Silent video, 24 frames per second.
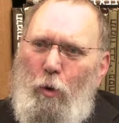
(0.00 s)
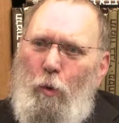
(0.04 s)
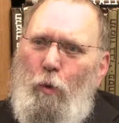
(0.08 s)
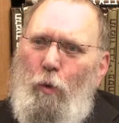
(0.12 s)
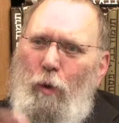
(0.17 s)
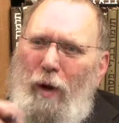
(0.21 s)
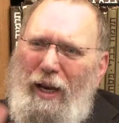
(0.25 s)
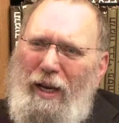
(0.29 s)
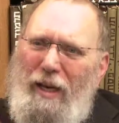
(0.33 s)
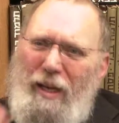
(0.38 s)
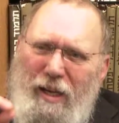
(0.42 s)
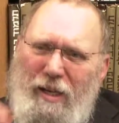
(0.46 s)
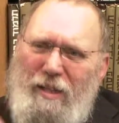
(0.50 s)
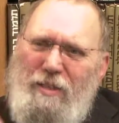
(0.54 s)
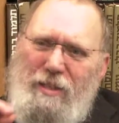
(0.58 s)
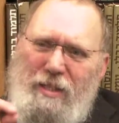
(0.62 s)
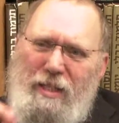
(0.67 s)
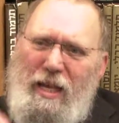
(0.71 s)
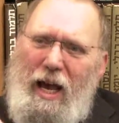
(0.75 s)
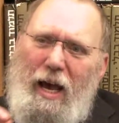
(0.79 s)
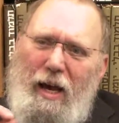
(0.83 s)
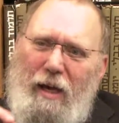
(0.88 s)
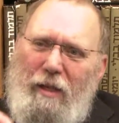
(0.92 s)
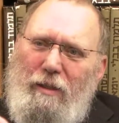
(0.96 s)
when
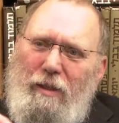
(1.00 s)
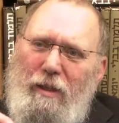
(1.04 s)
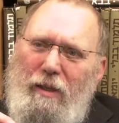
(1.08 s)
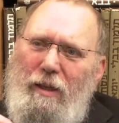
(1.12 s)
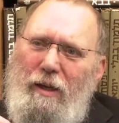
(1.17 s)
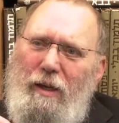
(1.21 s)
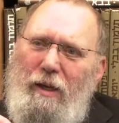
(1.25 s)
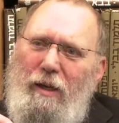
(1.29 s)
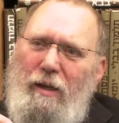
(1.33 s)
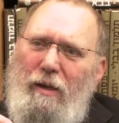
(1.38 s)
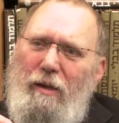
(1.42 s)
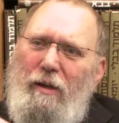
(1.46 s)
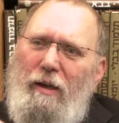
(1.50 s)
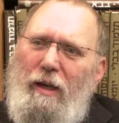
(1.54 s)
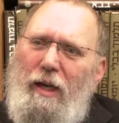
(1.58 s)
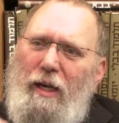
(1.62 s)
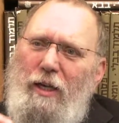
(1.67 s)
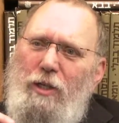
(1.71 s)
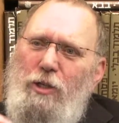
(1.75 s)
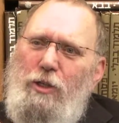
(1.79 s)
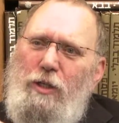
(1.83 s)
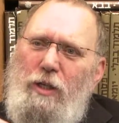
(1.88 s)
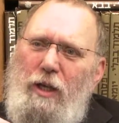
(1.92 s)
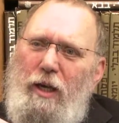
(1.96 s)
exactly
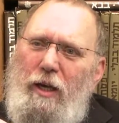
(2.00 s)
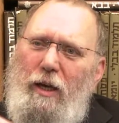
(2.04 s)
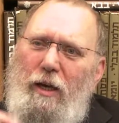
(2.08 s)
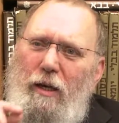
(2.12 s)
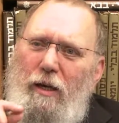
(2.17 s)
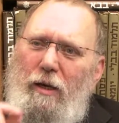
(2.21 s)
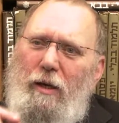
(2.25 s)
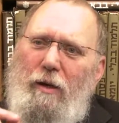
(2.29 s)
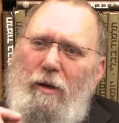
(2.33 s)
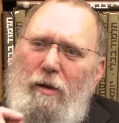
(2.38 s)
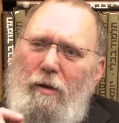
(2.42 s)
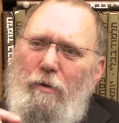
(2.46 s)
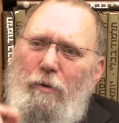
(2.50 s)
is he